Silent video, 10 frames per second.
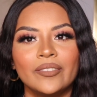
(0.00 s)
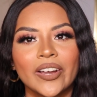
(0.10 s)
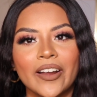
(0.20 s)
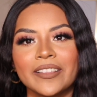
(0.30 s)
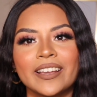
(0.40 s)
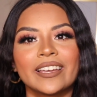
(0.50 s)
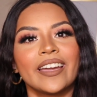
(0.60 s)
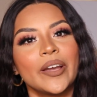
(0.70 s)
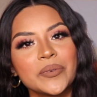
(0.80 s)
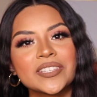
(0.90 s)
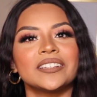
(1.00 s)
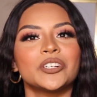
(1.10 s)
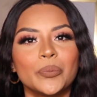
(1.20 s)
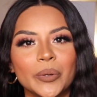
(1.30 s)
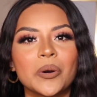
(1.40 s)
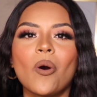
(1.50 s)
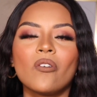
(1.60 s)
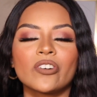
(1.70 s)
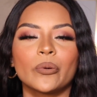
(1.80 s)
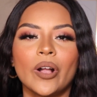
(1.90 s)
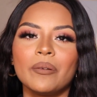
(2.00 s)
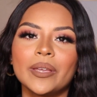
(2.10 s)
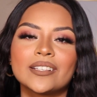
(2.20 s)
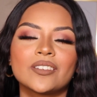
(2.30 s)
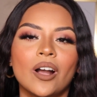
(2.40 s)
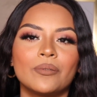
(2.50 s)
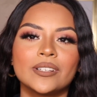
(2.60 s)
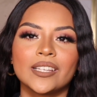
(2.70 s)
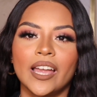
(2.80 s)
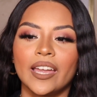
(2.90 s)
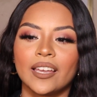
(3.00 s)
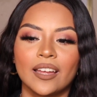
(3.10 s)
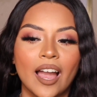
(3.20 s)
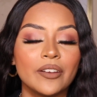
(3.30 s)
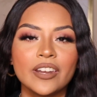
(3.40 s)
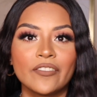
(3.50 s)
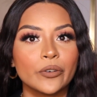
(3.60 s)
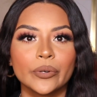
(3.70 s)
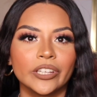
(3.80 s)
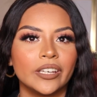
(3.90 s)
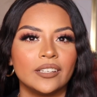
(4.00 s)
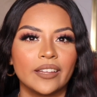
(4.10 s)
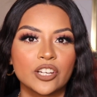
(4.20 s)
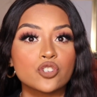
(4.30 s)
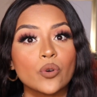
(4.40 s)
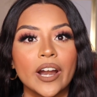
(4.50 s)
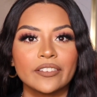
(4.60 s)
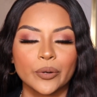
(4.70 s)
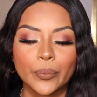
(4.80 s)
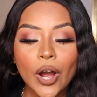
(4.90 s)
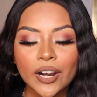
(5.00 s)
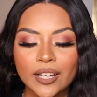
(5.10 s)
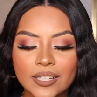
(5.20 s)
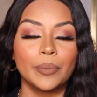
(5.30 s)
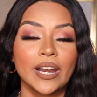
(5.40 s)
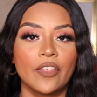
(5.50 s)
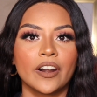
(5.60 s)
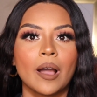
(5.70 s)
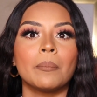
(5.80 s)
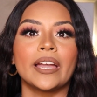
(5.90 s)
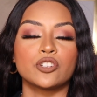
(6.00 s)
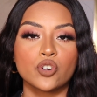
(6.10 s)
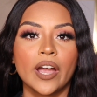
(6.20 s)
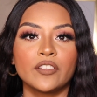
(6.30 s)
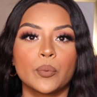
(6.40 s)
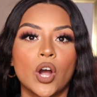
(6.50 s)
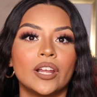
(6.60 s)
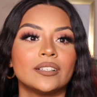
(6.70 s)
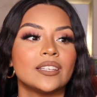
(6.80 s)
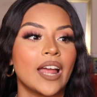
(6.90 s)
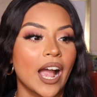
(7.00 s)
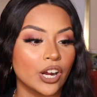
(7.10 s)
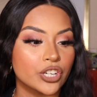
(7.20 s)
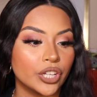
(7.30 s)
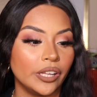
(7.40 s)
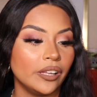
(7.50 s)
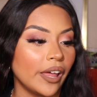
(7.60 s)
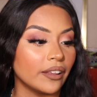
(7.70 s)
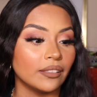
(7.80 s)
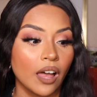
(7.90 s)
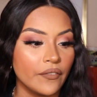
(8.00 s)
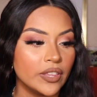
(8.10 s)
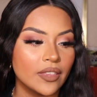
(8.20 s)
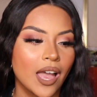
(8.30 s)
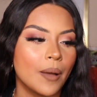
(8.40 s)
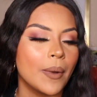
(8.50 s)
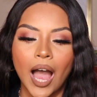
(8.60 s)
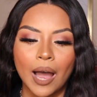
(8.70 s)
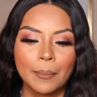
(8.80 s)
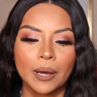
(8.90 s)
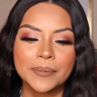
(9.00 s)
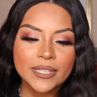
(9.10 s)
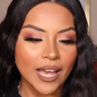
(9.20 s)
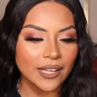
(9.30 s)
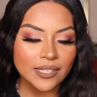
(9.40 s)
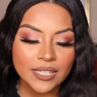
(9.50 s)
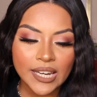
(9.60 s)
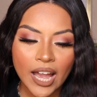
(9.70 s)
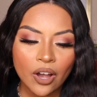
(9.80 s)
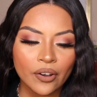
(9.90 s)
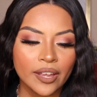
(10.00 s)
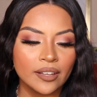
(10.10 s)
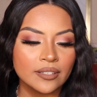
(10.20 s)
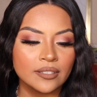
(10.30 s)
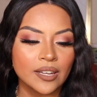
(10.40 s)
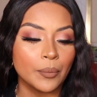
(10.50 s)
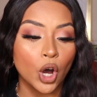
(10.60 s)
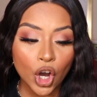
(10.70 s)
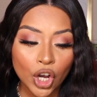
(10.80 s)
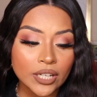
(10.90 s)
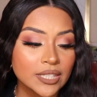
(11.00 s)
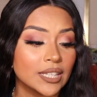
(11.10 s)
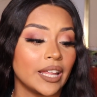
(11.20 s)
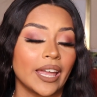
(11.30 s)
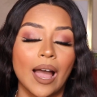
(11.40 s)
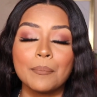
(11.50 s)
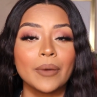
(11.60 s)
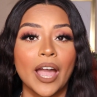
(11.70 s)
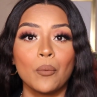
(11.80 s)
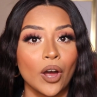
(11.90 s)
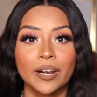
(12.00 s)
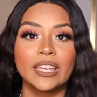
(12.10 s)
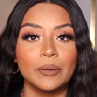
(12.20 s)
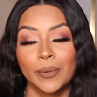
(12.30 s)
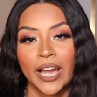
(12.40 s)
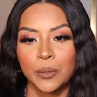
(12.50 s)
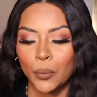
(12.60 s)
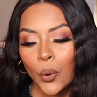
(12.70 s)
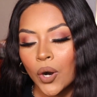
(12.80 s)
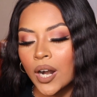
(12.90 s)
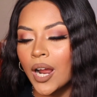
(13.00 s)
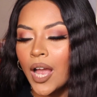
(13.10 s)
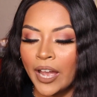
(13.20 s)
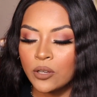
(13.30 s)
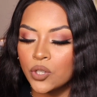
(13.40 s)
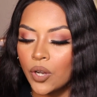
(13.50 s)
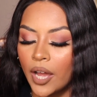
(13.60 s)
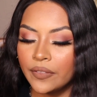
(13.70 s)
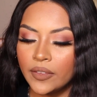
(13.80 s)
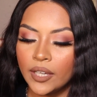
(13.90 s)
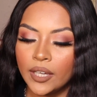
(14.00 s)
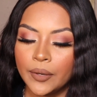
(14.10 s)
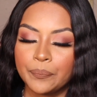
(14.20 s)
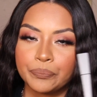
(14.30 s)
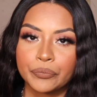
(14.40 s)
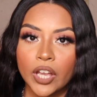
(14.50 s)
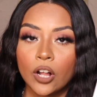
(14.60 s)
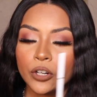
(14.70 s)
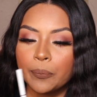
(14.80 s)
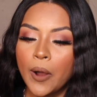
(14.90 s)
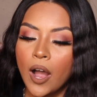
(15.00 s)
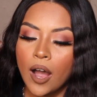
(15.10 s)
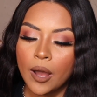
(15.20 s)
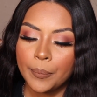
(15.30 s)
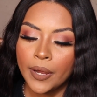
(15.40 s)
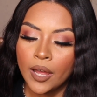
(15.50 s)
oh my god, like, it was a little bit overwhelming. So I was like, I never really like tried their products, but now that I'm like trying their products and actually like loving them, I'm obsessed now and I'm hooked. Like, I want to keep buying more. I also got the Colourpop